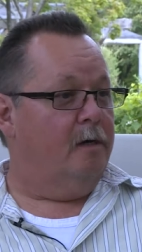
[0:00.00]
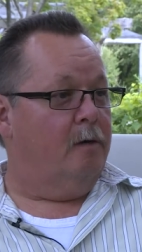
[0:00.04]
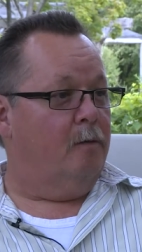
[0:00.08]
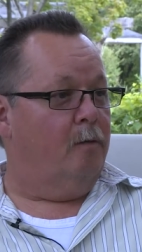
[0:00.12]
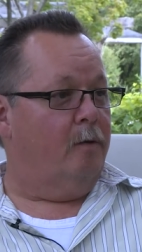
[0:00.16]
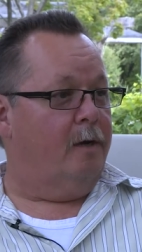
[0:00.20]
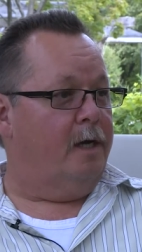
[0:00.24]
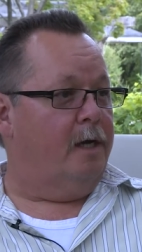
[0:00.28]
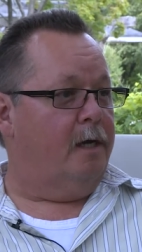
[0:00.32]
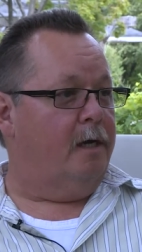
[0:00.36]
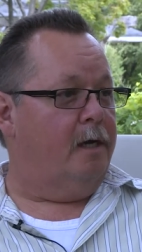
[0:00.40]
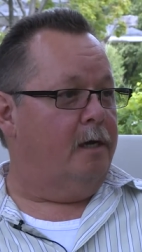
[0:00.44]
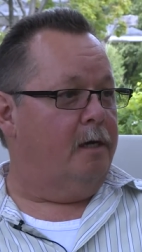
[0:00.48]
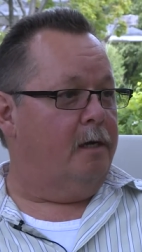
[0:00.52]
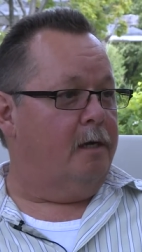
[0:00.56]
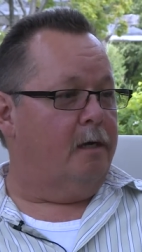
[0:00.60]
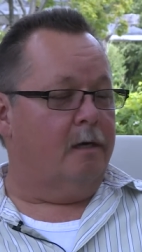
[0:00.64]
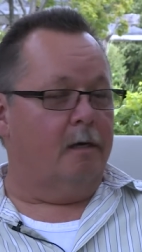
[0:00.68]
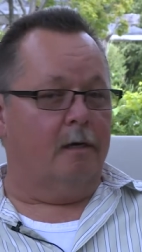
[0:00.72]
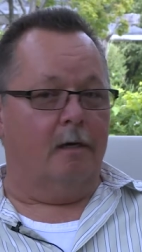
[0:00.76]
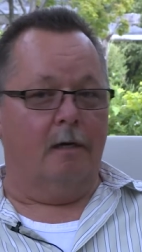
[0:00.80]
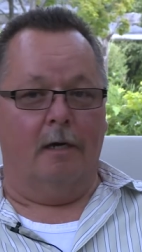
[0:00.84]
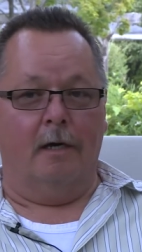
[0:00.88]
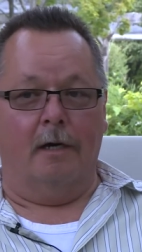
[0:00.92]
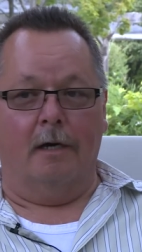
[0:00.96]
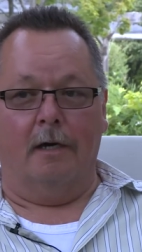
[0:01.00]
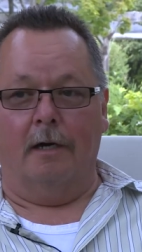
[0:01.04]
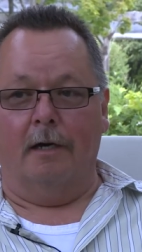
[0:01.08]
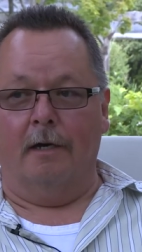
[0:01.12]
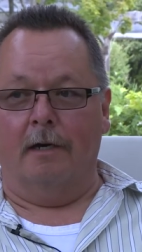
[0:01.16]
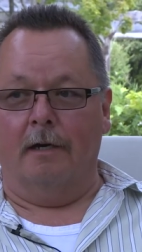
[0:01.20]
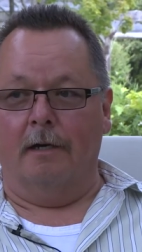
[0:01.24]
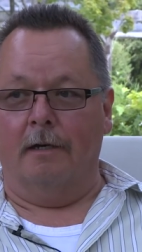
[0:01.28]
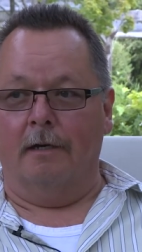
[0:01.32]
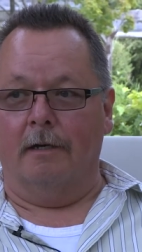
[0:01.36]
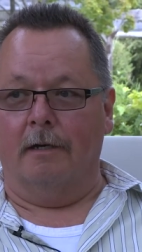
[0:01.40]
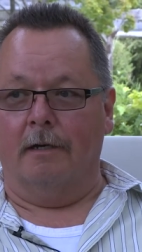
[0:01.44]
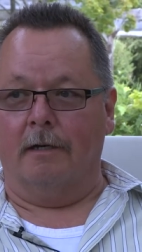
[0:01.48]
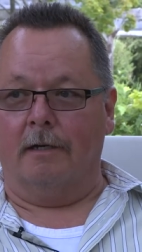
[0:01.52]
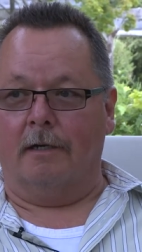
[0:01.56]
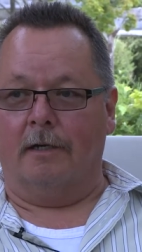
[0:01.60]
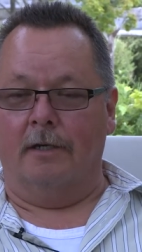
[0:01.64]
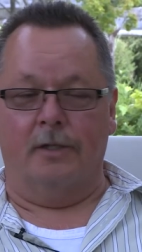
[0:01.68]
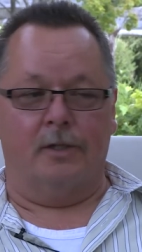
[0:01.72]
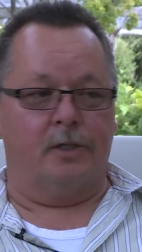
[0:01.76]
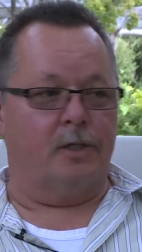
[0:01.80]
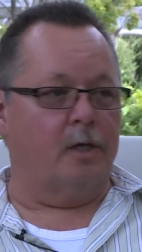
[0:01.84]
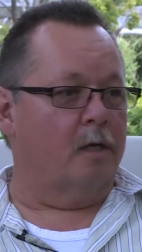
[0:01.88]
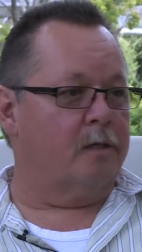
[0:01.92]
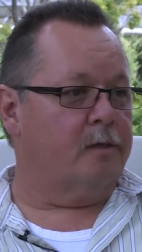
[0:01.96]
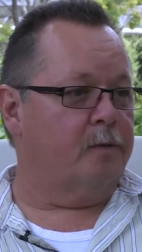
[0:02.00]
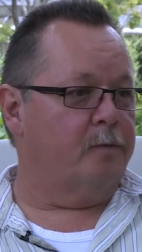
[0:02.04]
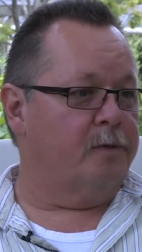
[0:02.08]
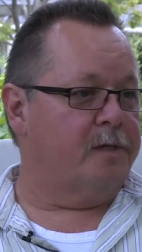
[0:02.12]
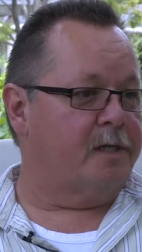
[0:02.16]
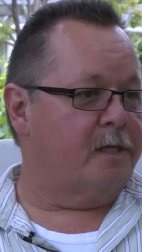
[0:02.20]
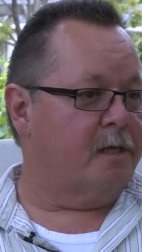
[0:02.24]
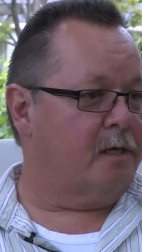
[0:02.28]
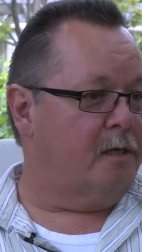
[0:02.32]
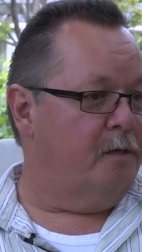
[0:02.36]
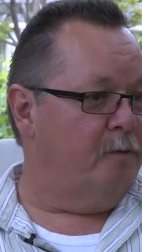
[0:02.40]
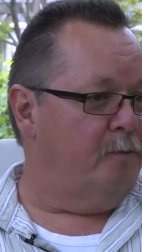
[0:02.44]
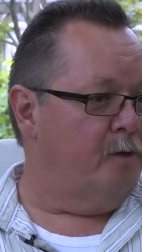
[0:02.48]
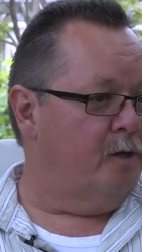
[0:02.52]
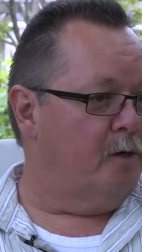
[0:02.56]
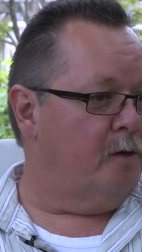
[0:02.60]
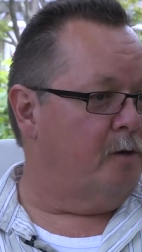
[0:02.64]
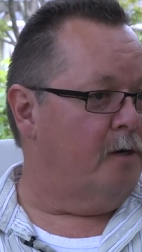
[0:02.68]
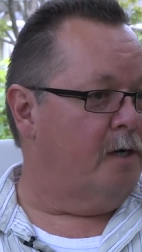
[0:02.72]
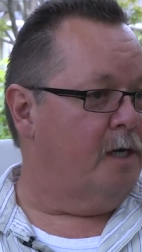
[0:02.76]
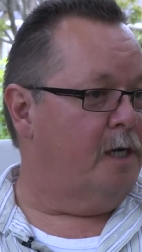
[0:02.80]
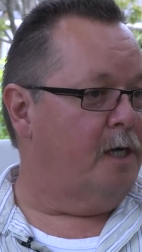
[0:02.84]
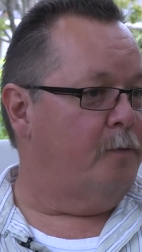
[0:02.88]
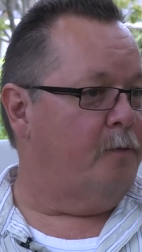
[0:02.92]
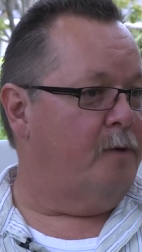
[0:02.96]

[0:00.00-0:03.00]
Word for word: We uh, consulted with the community.